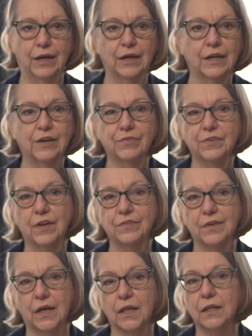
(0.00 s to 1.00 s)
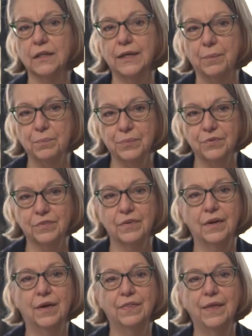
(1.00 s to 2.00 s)
It gives us a glimpse
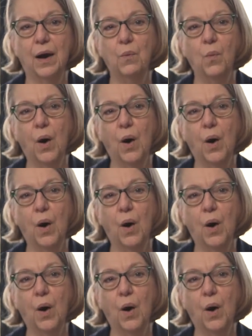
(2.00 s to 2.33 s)
that